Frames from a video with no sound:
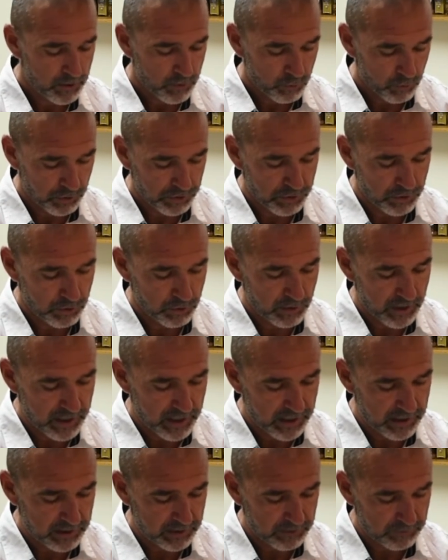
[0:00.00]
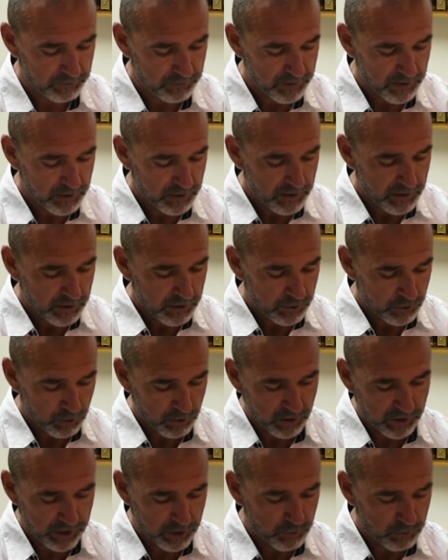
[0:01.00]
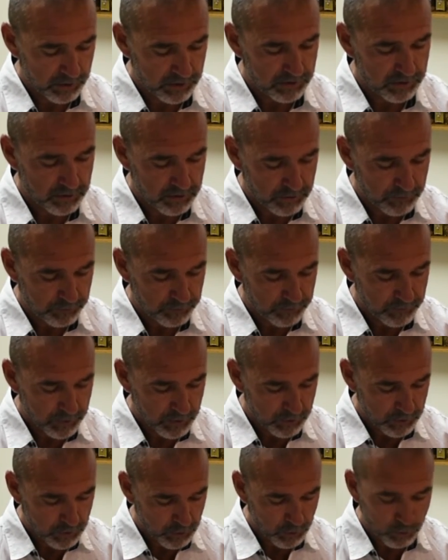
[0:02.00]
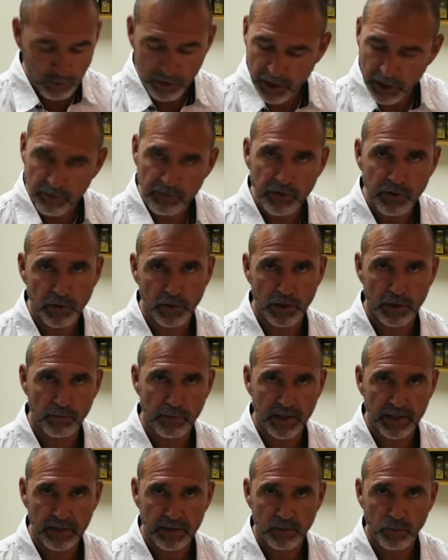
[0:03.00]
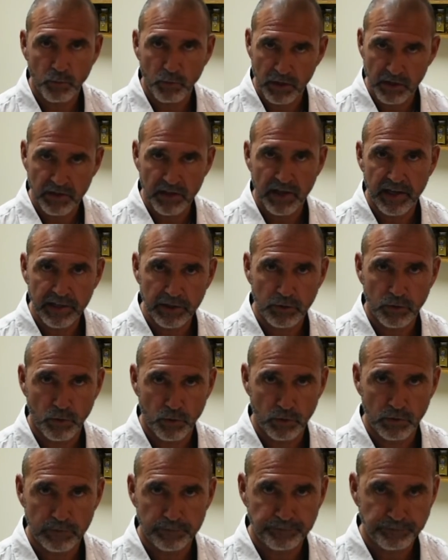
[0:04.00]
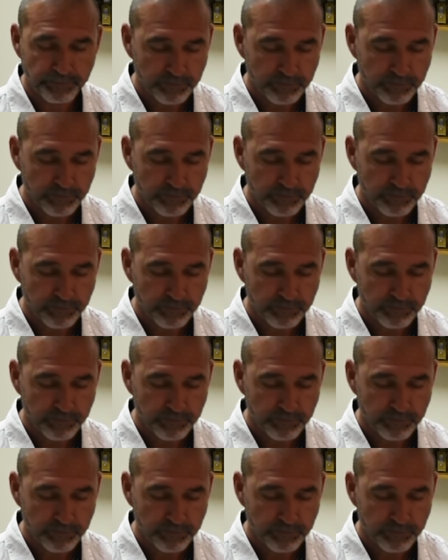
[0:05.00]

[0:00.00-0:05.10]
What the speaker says: When you're adding your liquids to whatever you're going to make with Einkorn,